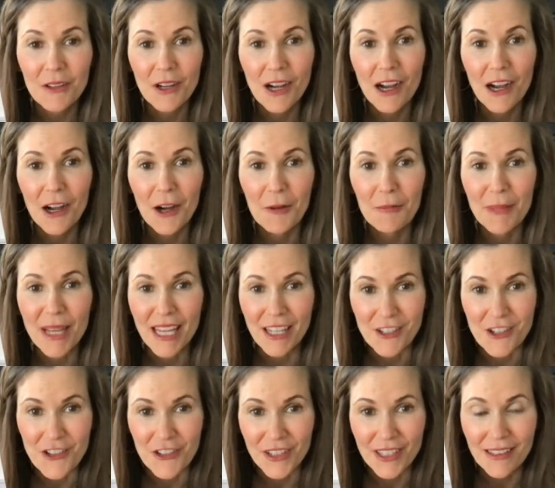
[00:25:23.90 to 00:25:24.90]

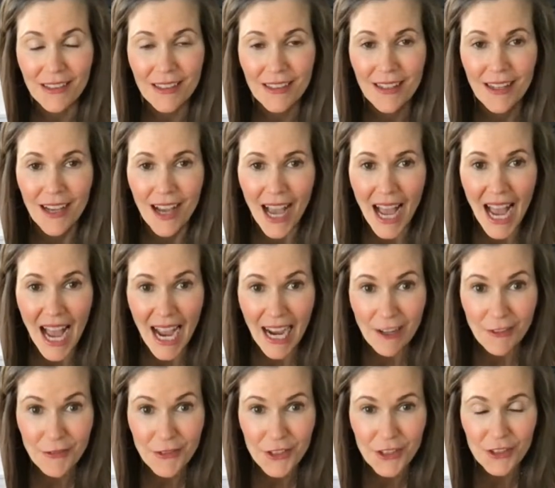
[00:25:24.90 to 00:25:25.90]
entry,
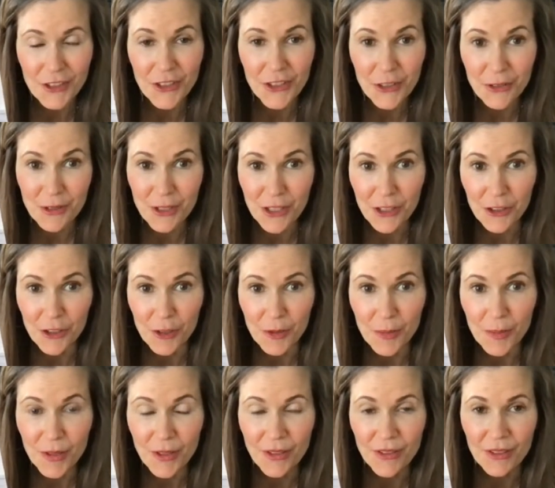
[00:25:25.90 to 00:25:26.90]
after
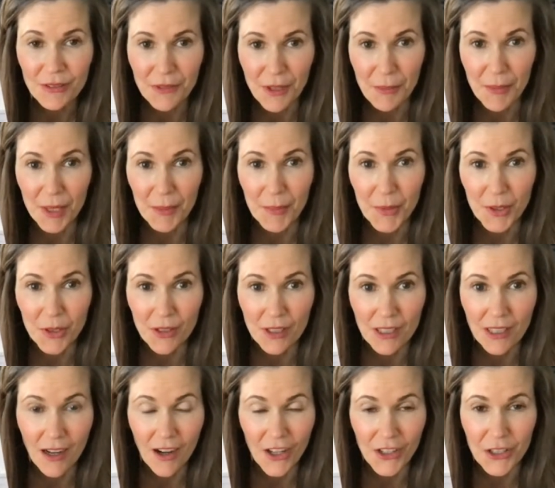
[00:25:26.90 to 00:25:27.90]
YouTube,
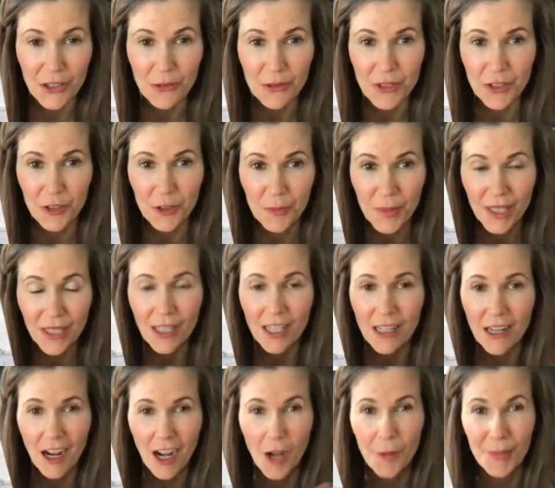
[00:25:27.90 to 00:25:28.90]
remember on YouTube,
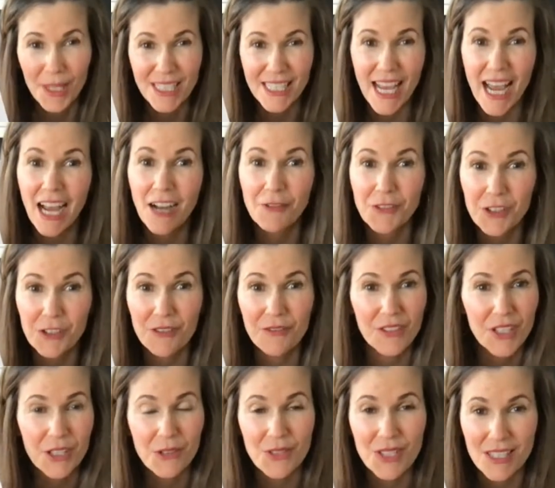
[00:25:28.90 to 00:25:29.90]
comment after the
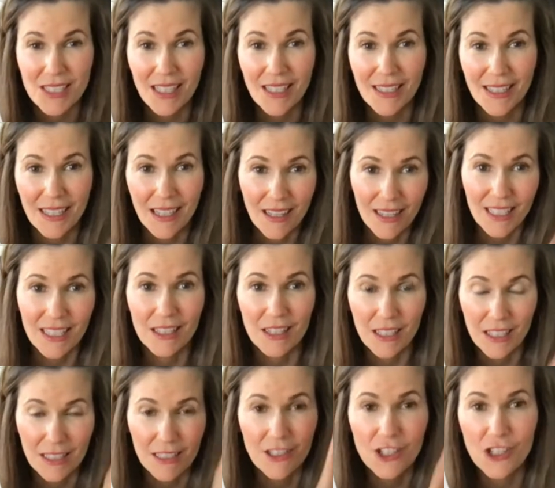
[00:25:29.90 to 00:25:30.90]
video is done, not in
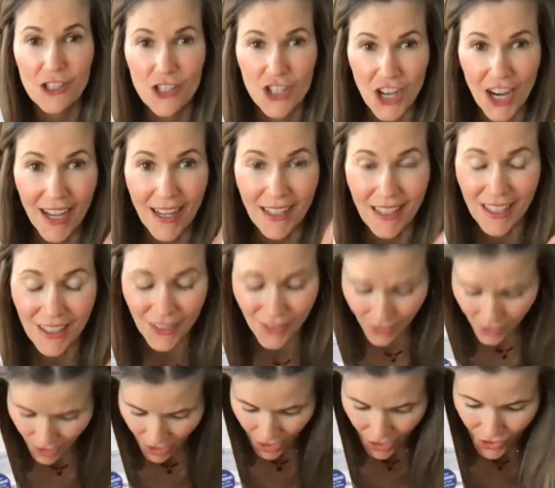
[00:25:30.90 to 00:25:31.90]
the chat
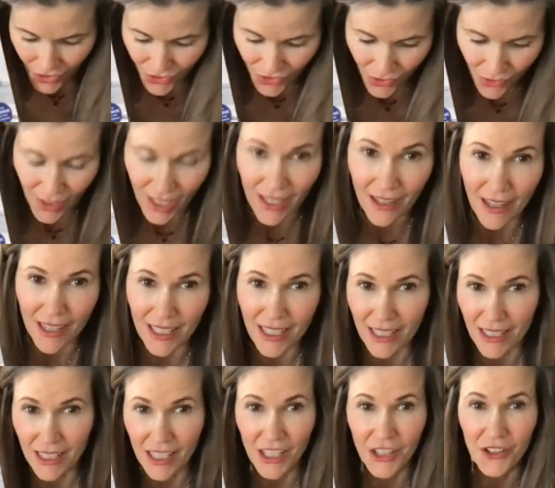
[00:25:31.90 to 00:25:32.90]
here, so that I
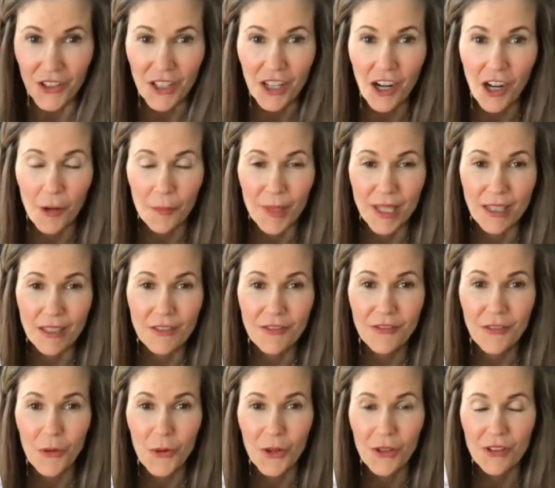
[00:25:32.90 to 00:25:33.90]
can get your comment
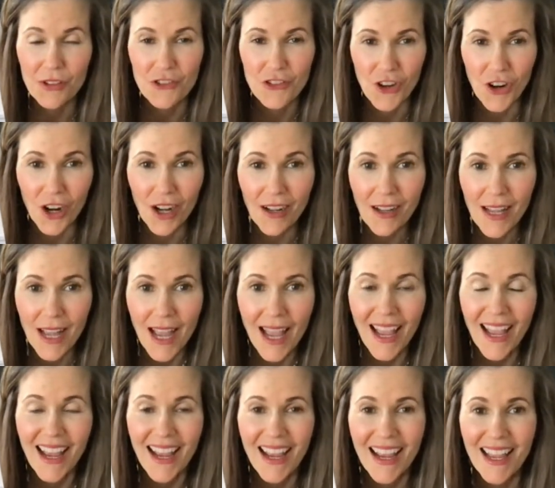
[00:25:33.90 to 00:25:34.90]
for the draw.
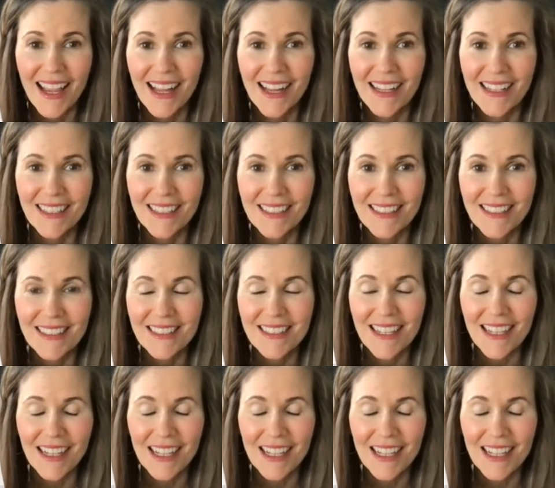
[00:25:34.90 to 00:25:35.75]
And